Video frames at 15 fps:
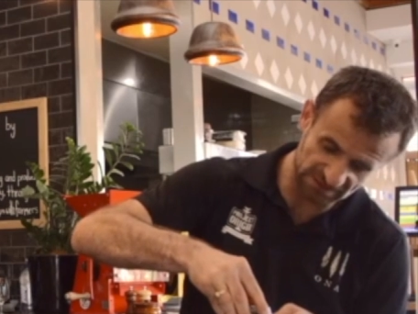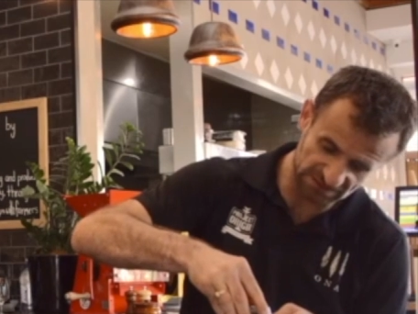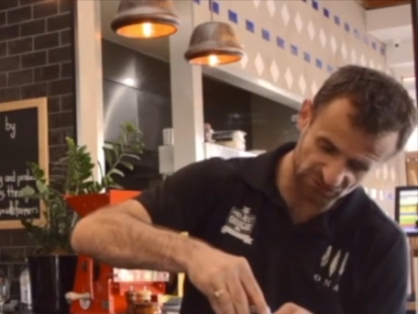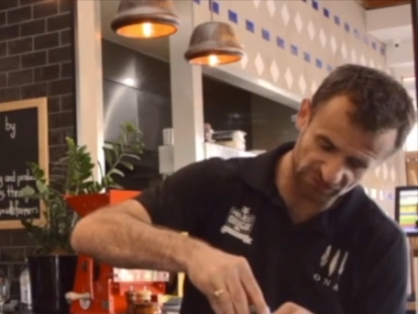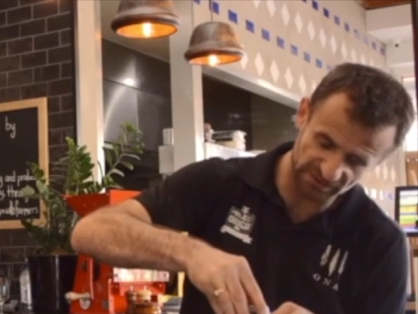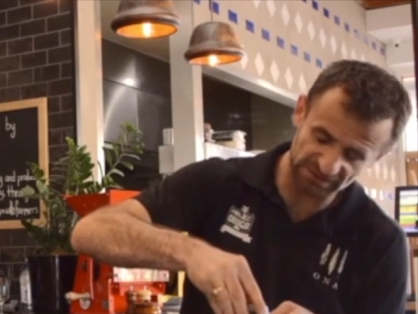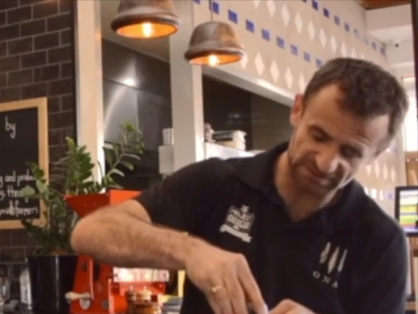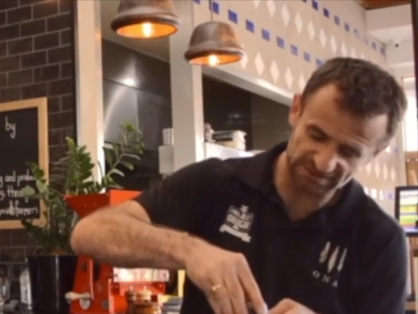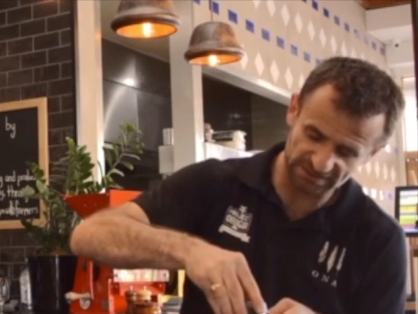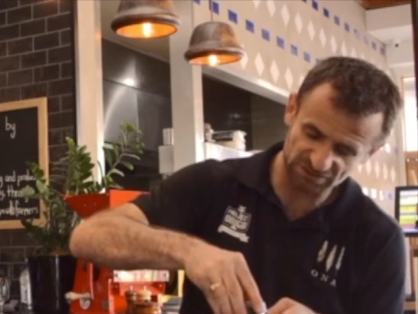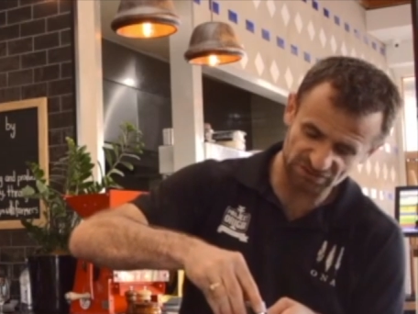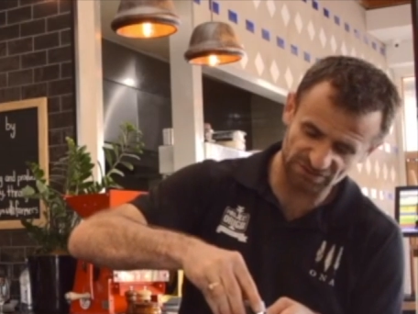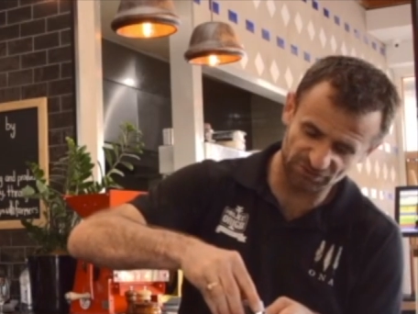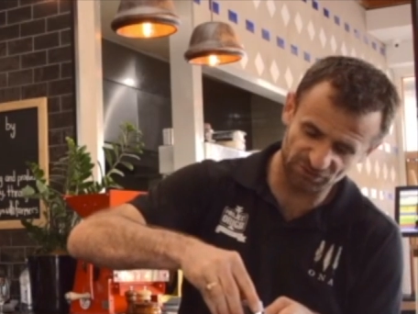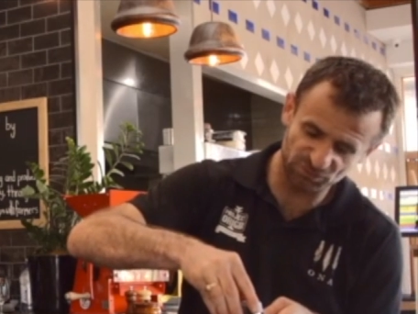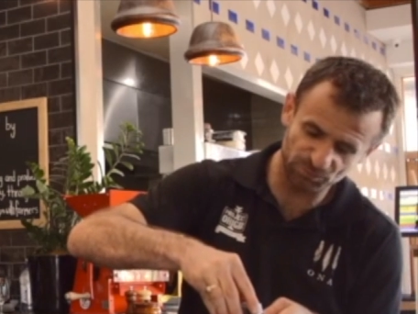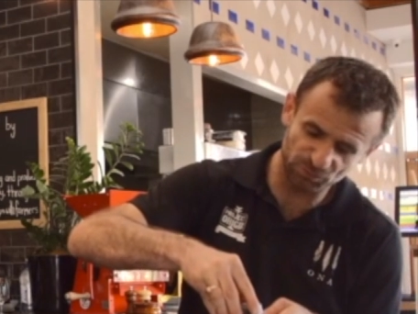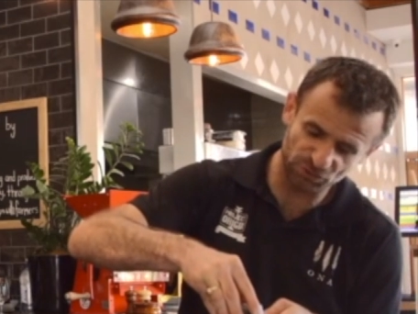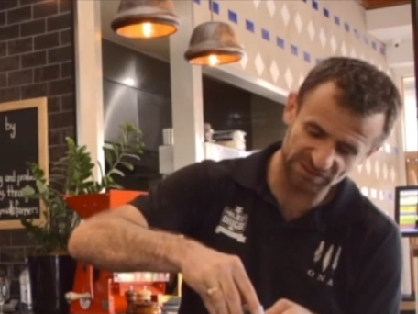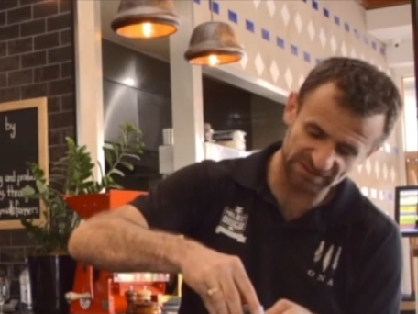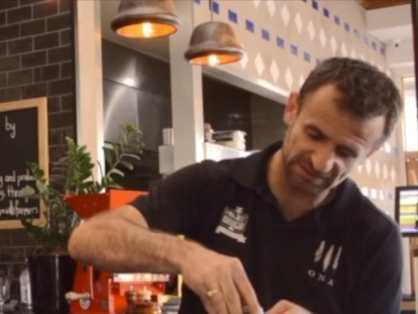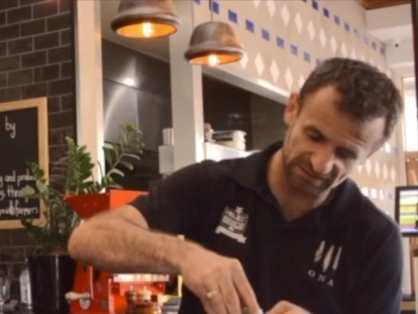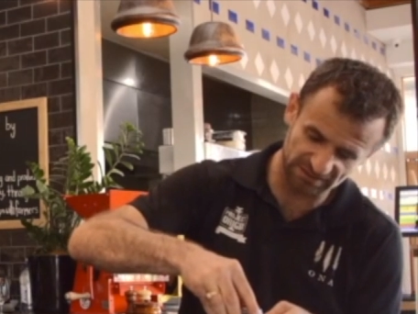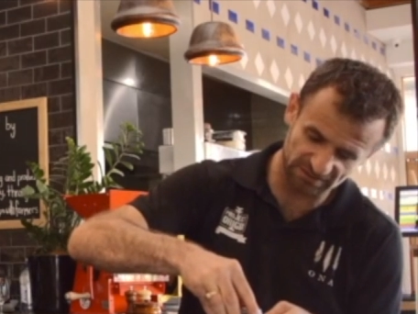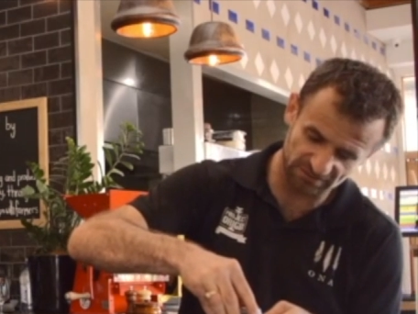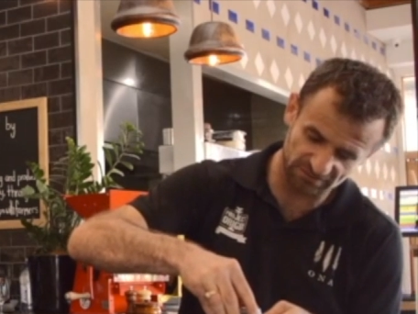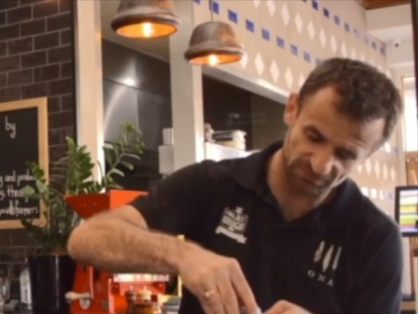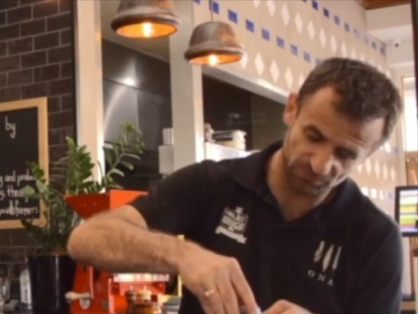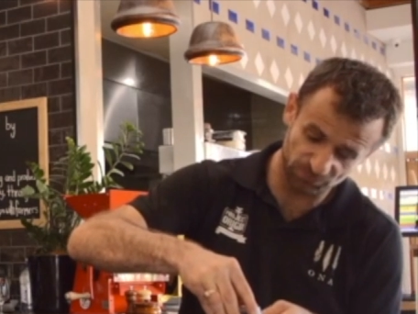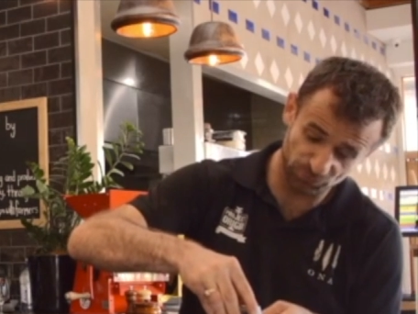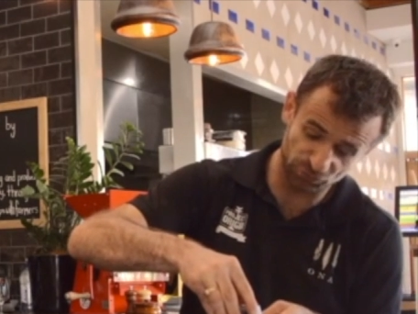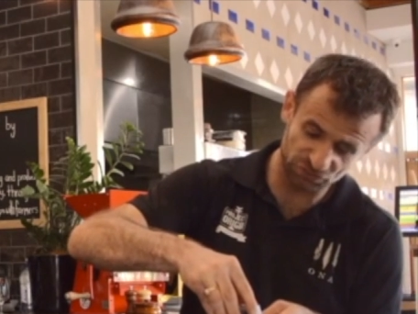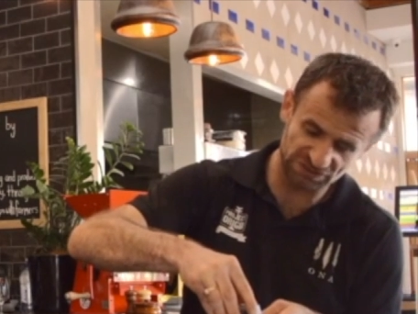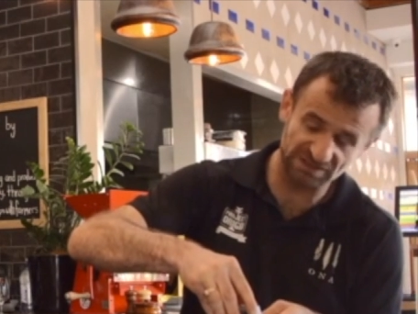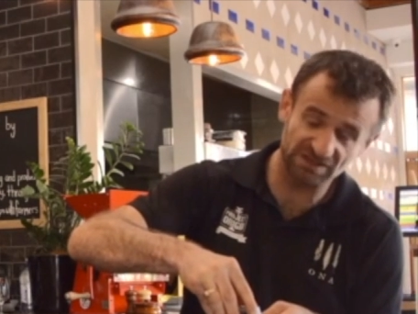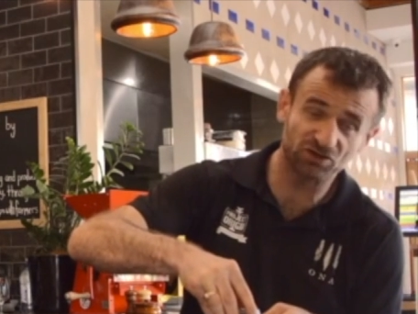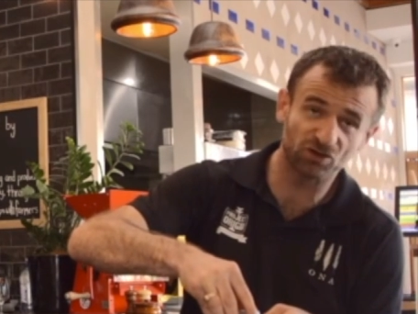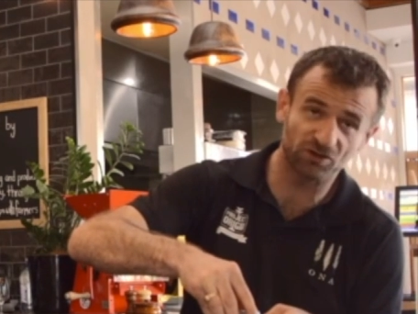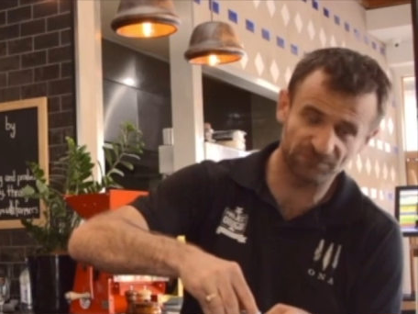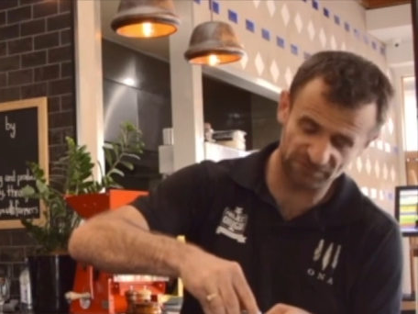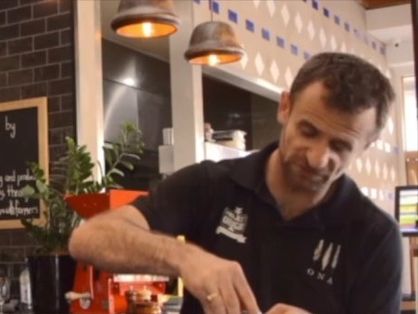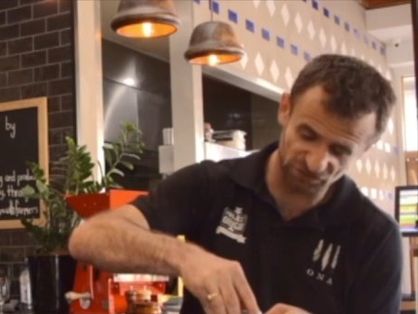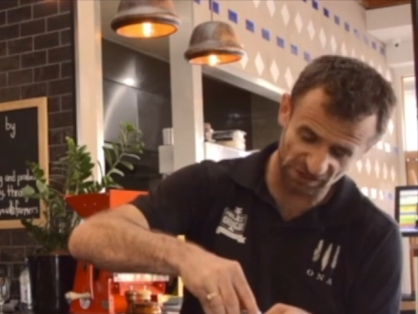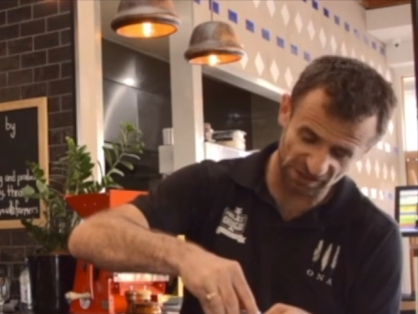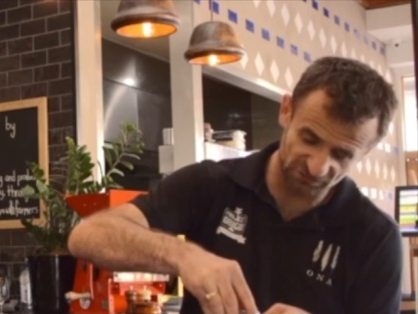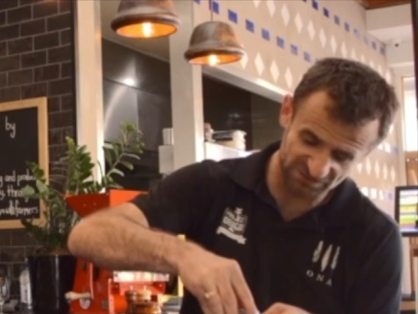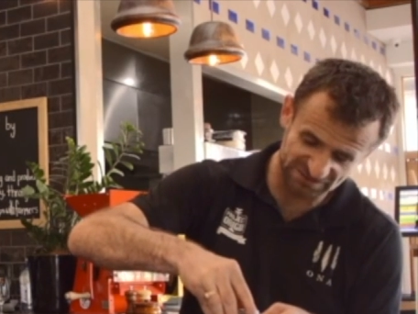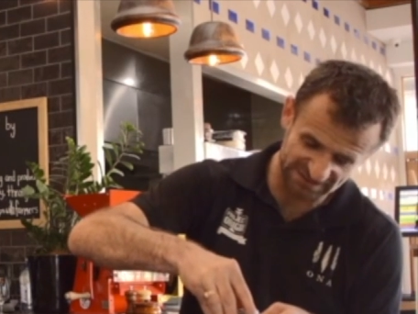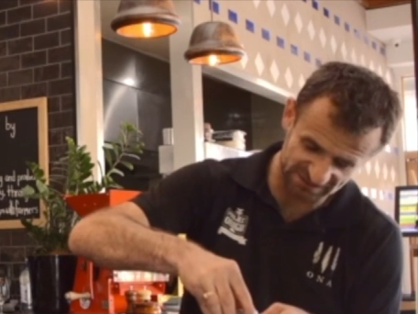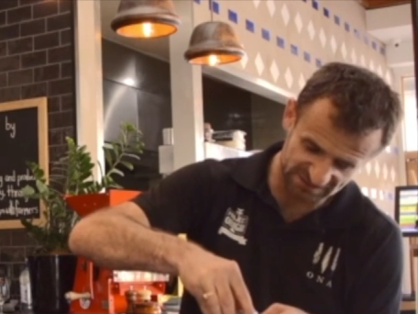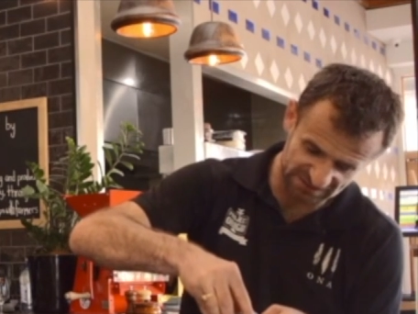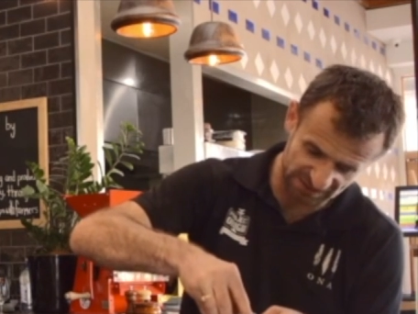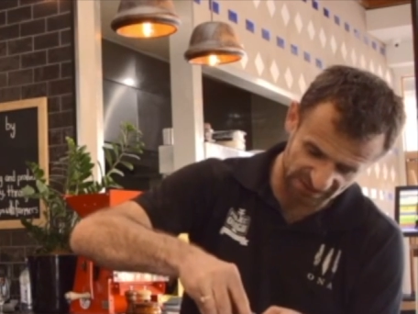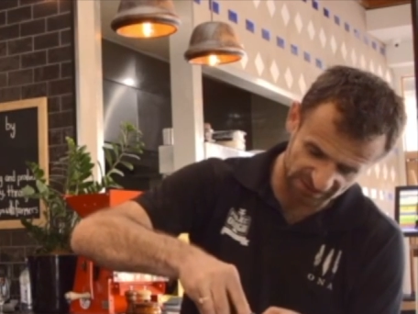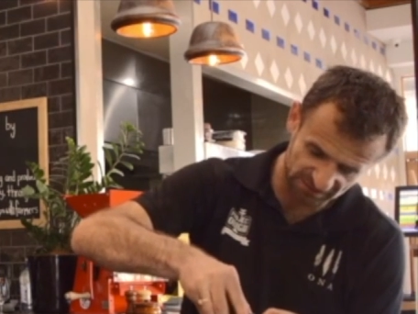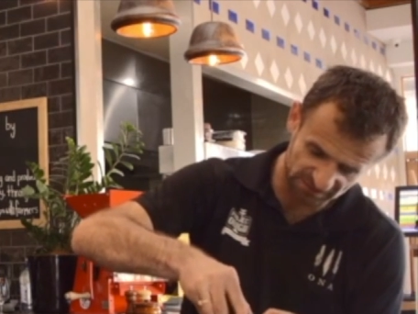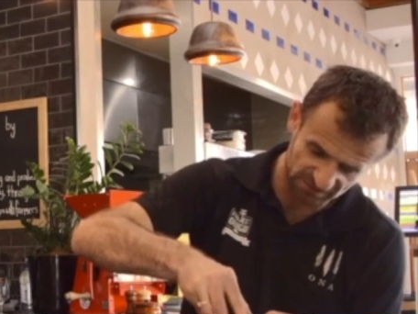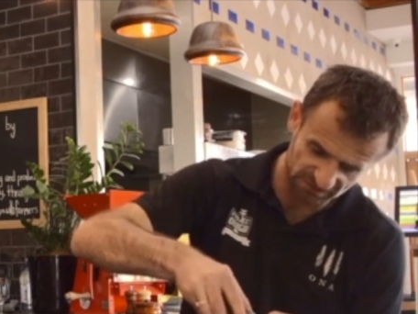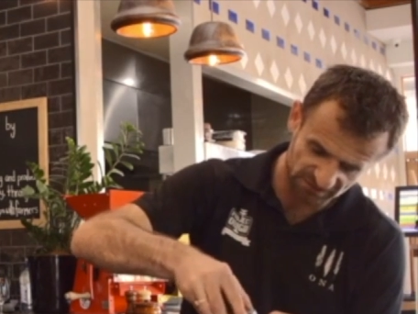is doing, it's actually not putting a, uh, pushing the coffee grounds inside.